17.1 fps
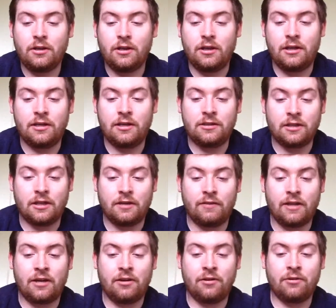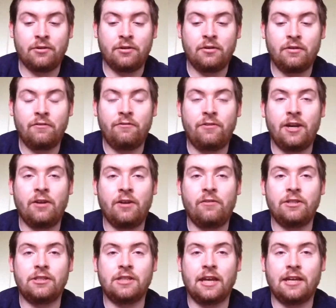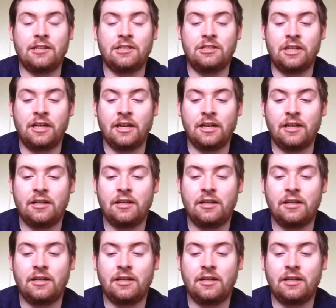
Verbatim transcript: is um, now Vader versus Cactus Jack,